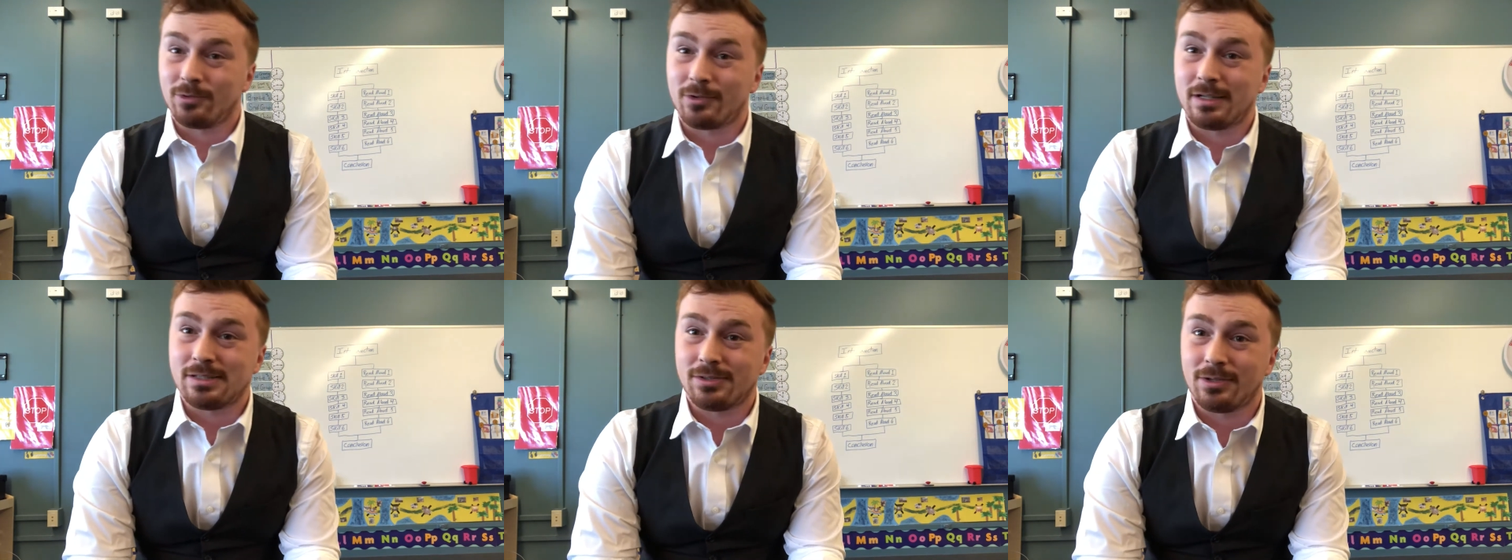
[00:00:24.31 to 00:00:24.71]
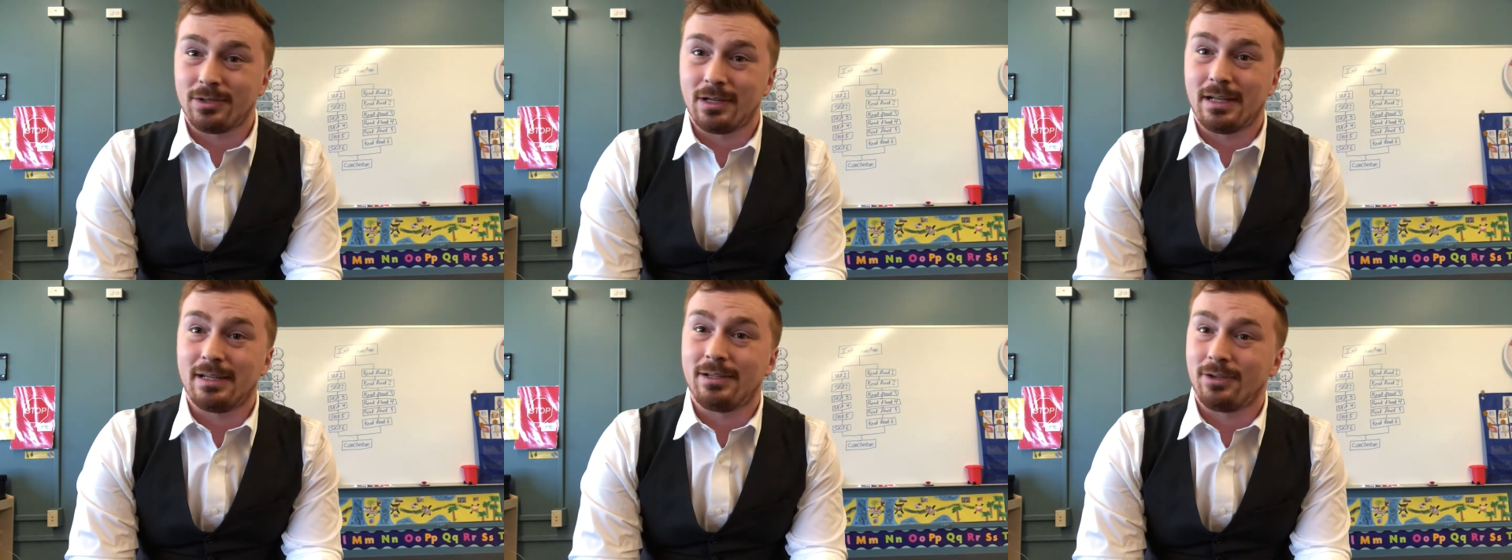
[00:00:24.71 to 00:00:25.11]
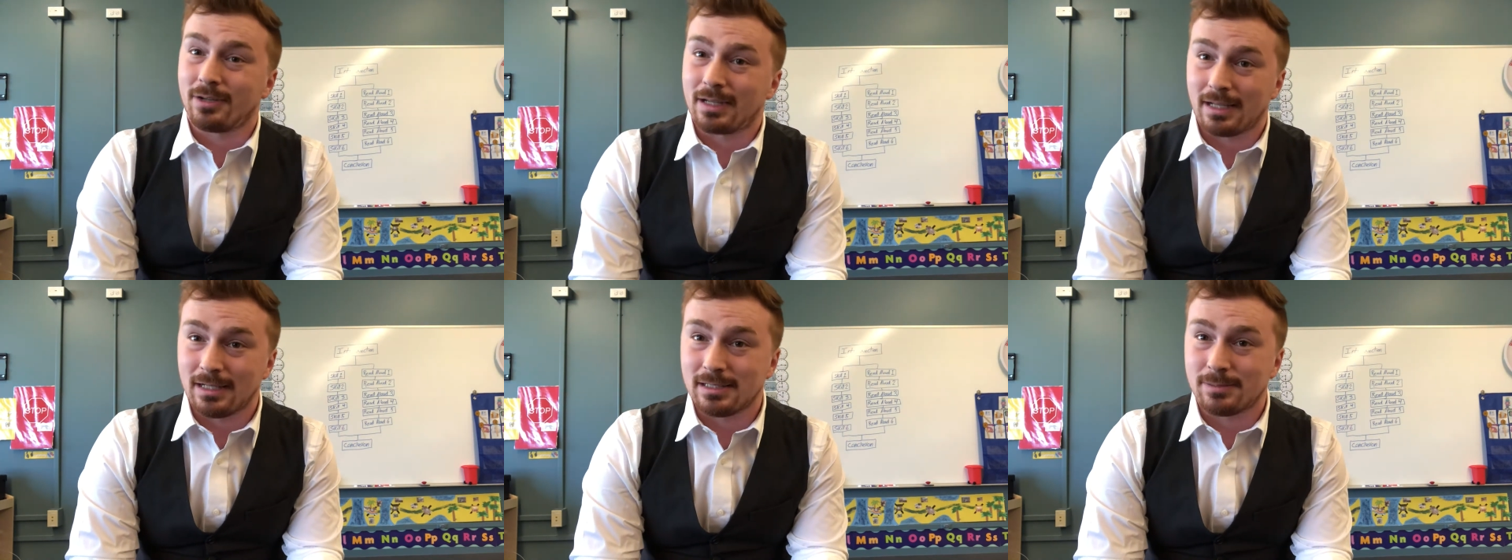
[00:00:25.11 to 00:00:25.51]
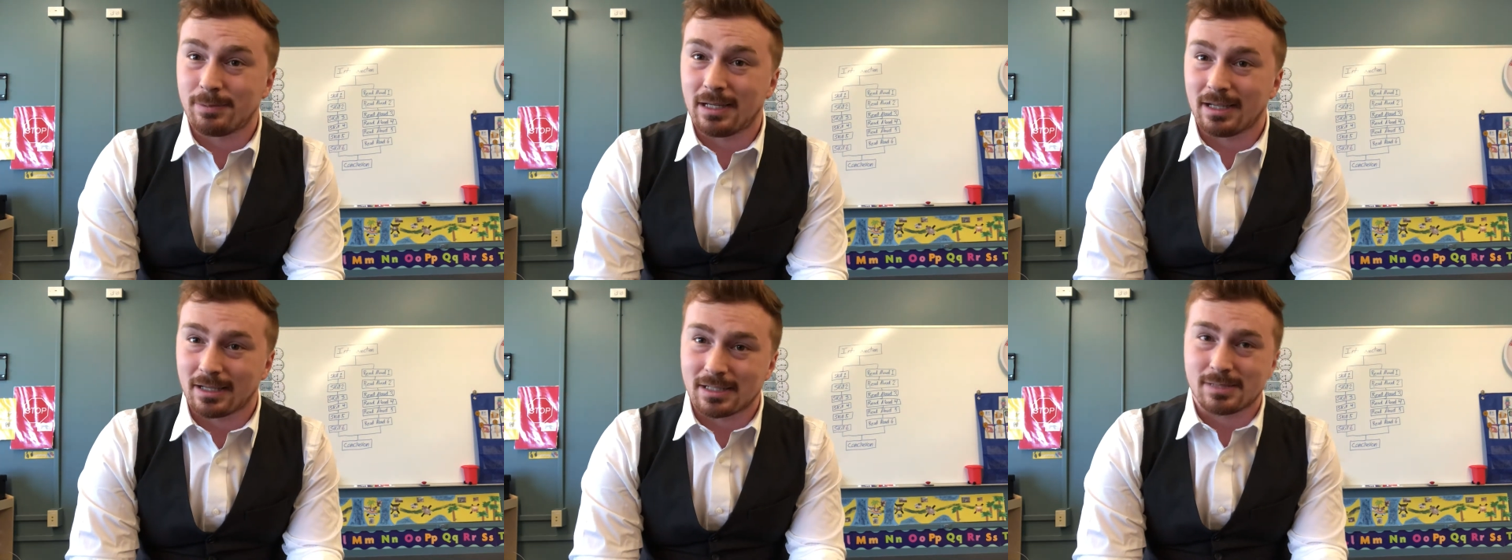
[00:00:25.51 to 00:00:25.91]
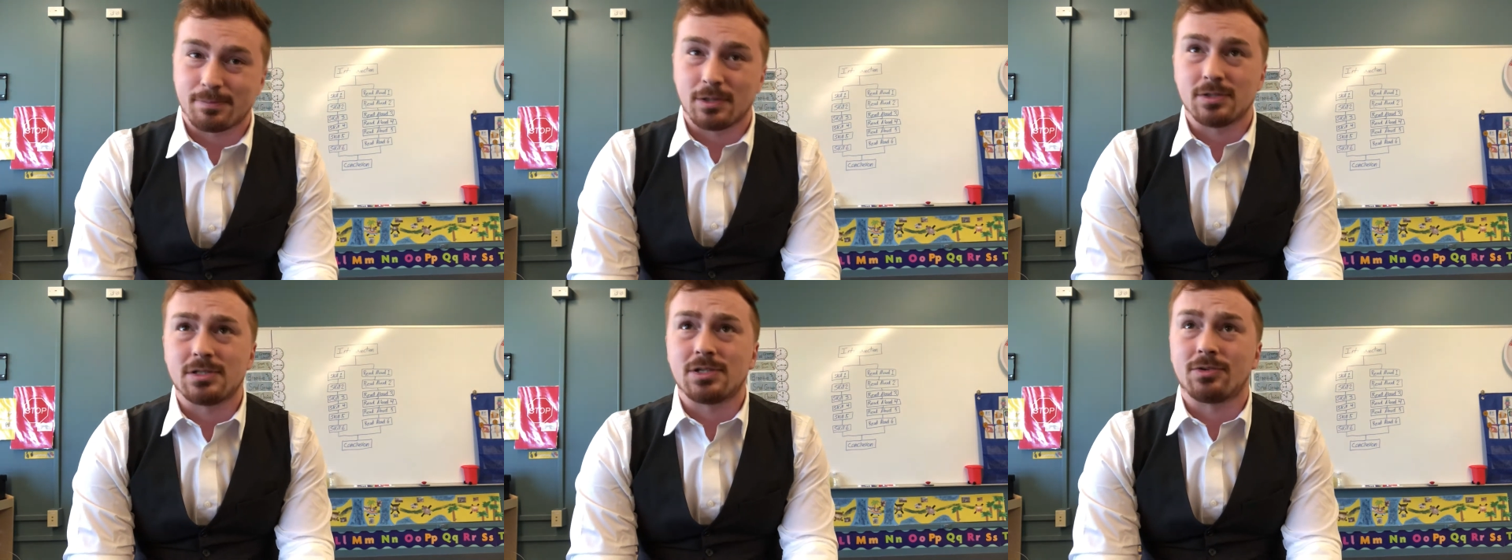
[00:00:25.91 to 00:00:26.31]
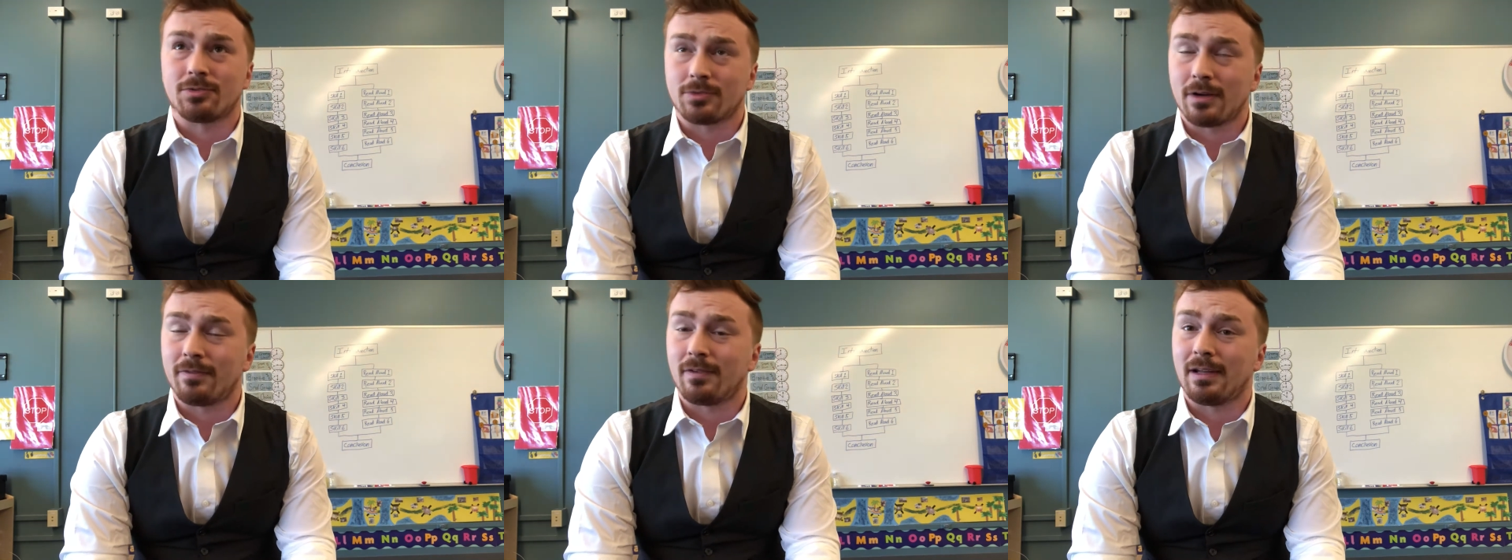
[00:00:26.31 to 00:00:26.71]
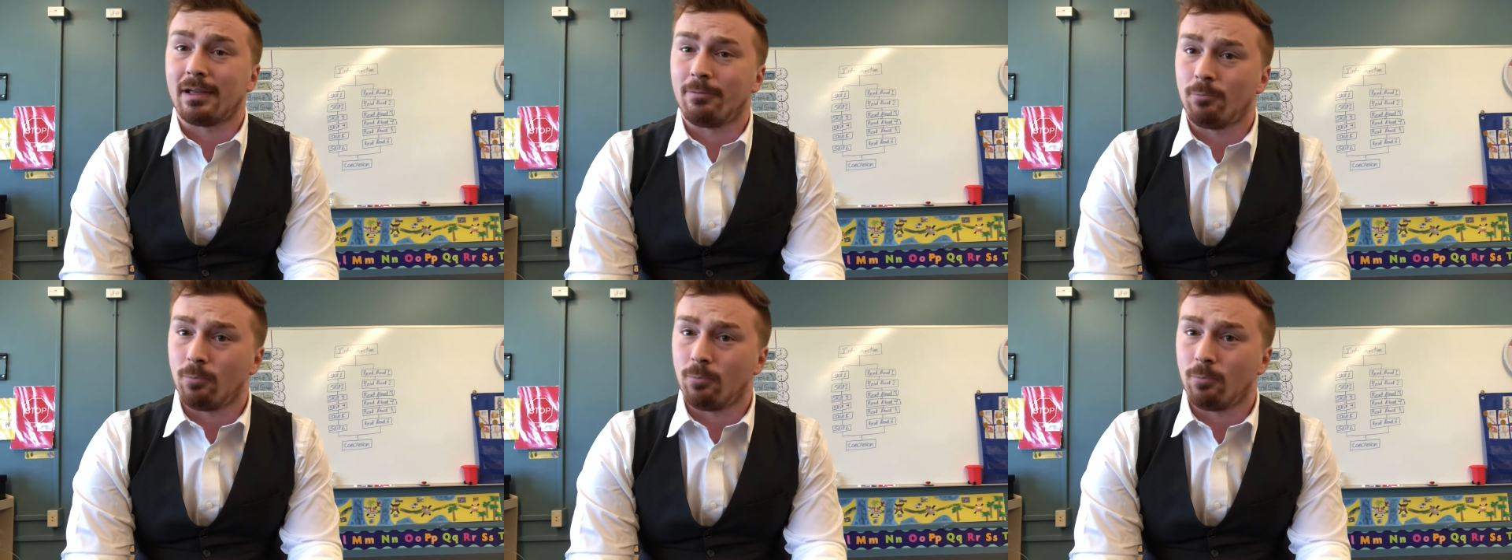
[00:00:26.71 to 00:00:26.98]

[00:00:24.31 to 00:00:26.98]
result in your kids being exposed to roughly